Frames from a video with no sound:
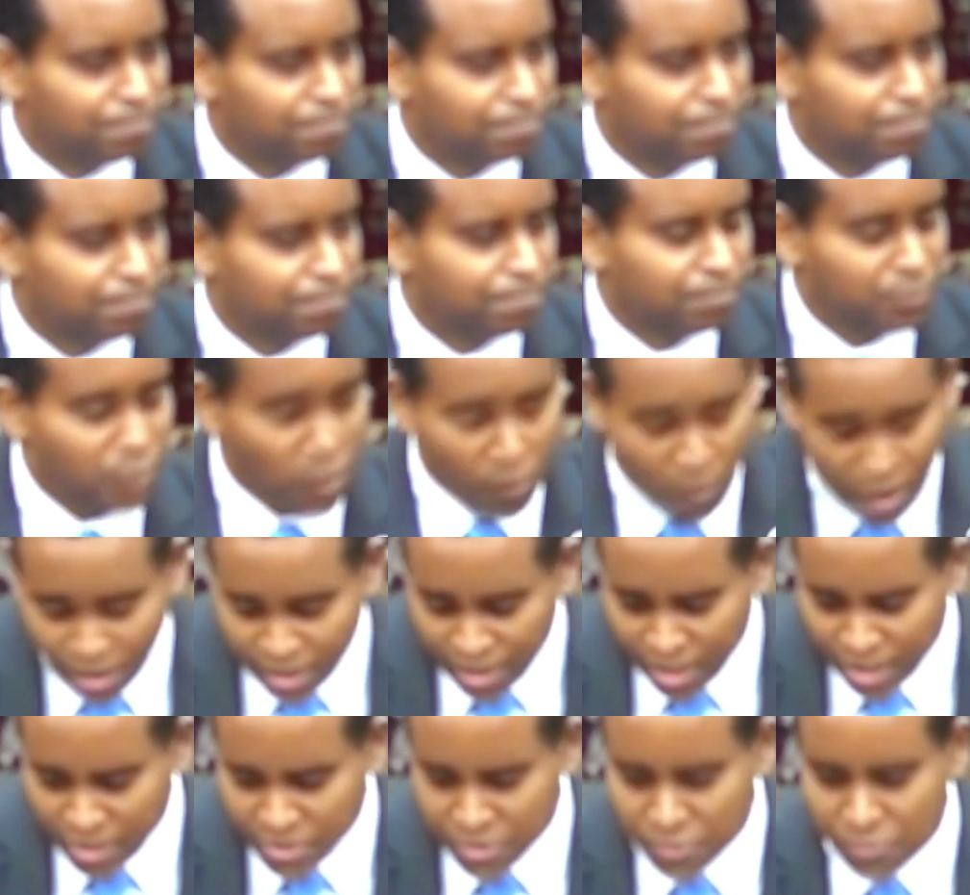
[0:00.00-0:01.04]
nor a
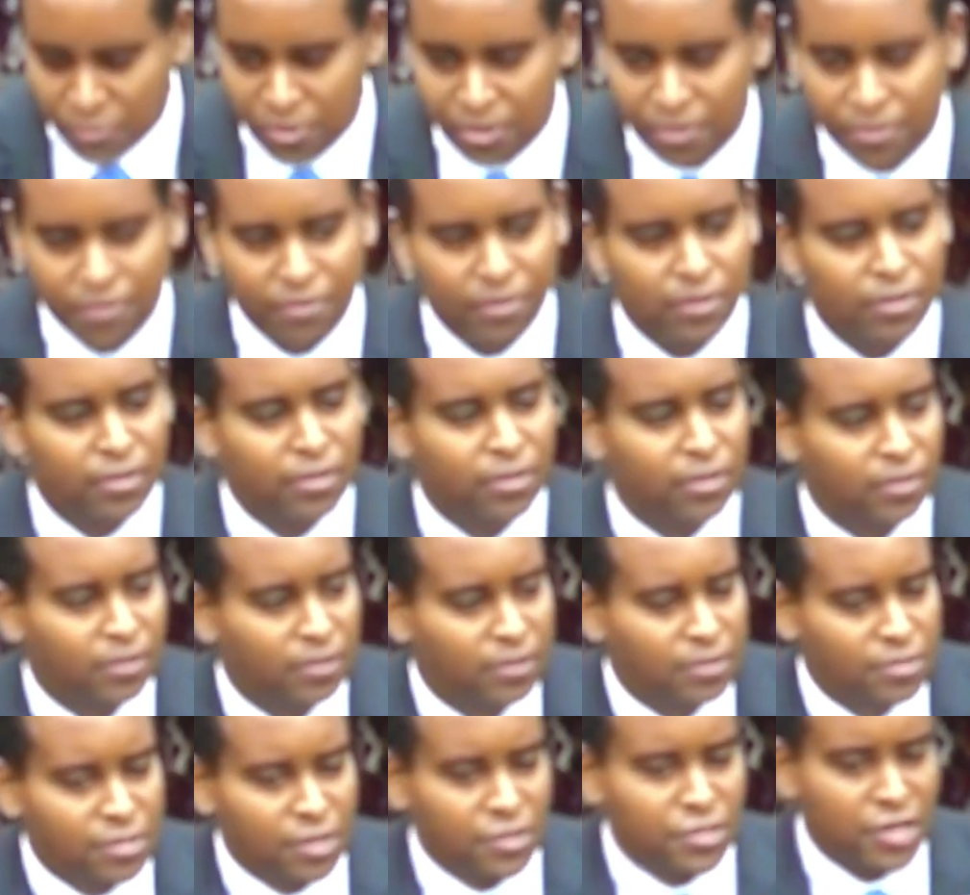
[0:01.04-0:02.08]
case with
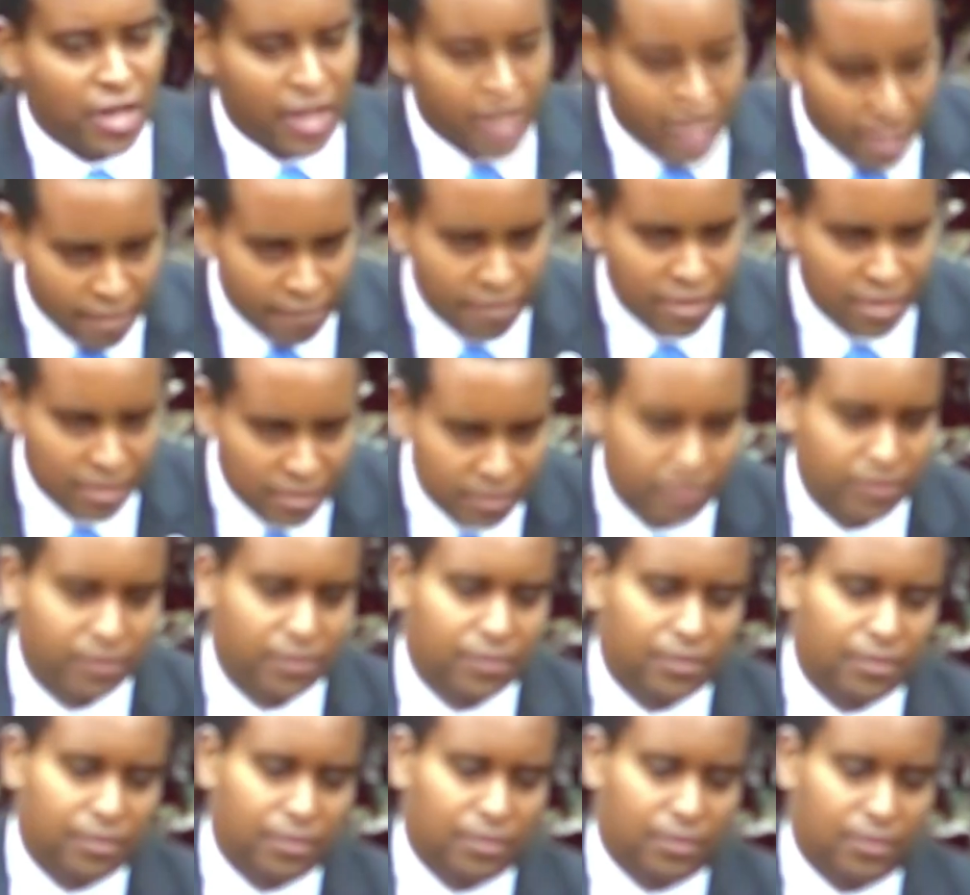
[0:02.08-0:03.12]
such a heavy
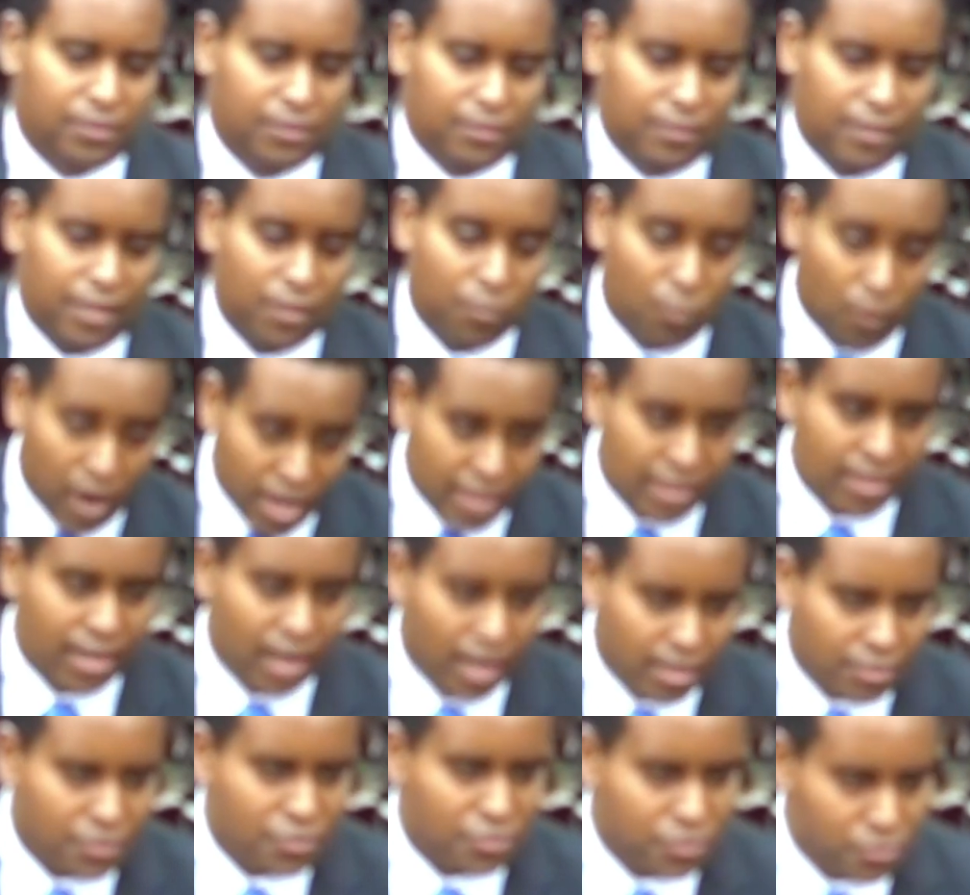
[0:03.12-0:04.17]
and weighty
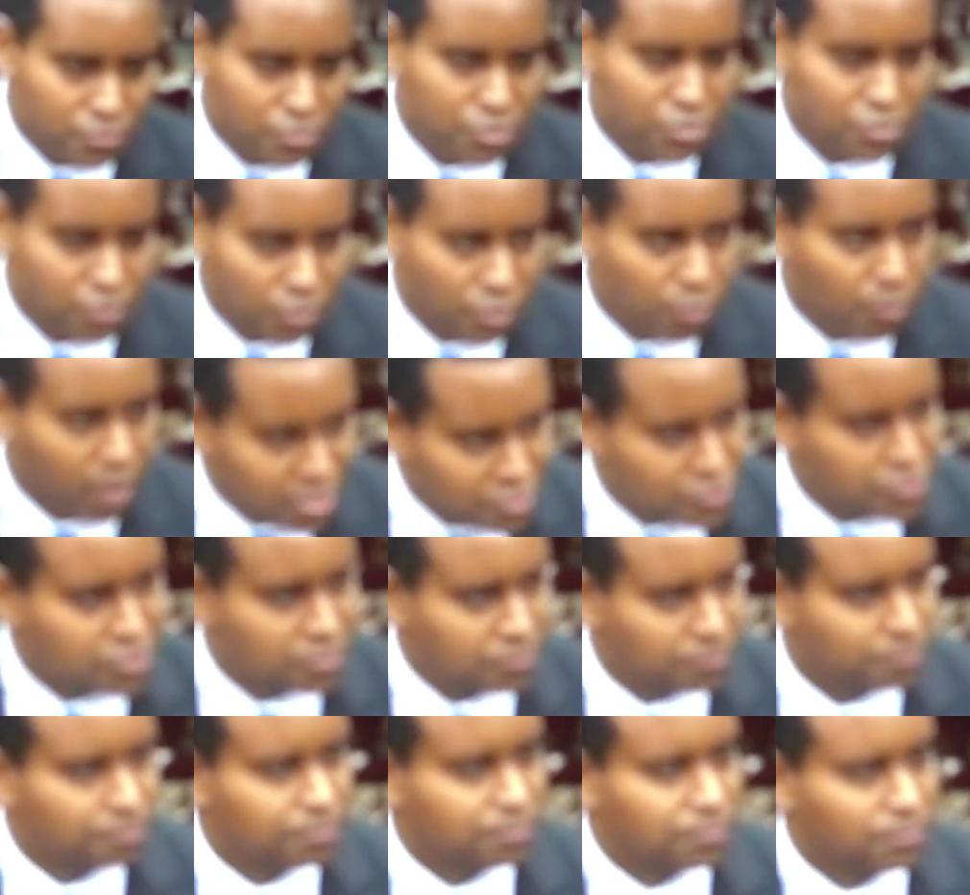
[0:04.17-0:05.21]
constitutional question
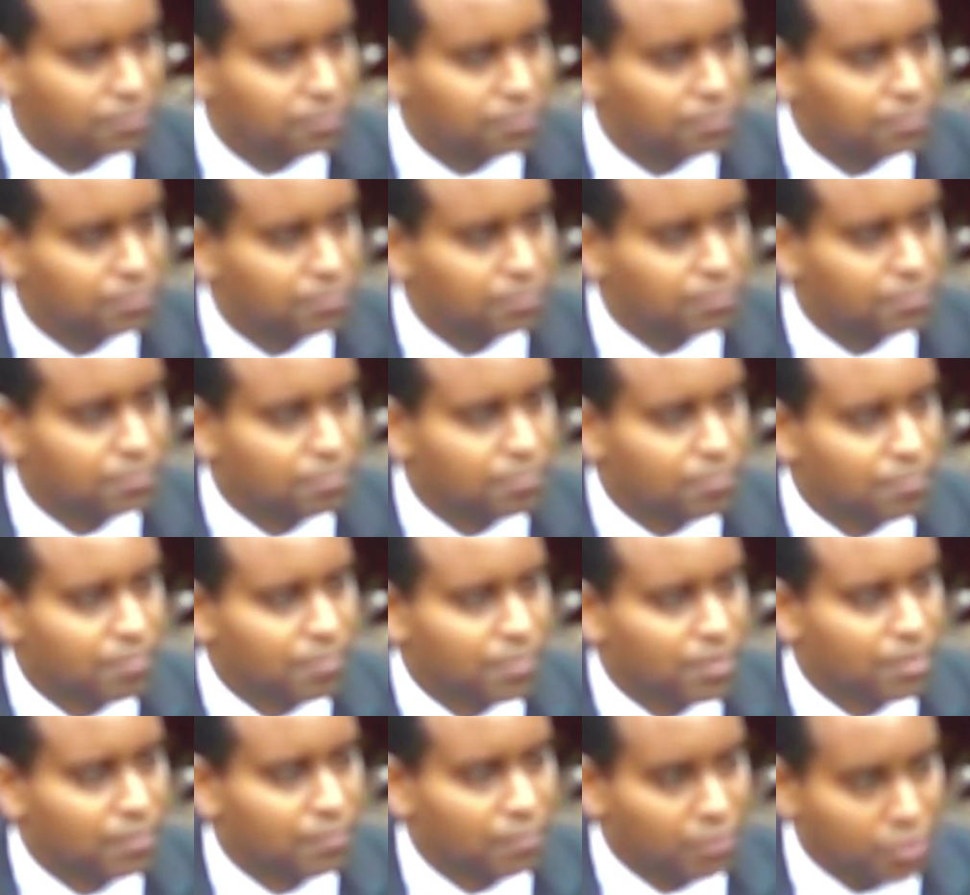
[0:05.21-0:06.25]

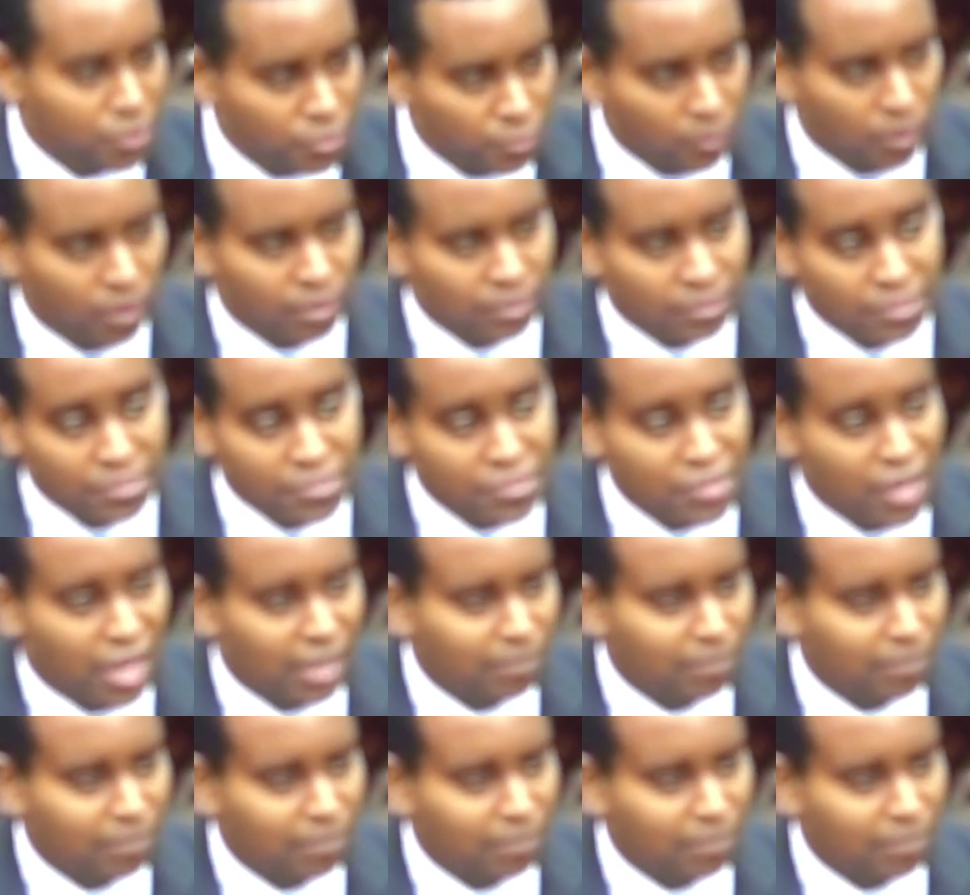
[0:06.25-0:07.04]
for you all to decide.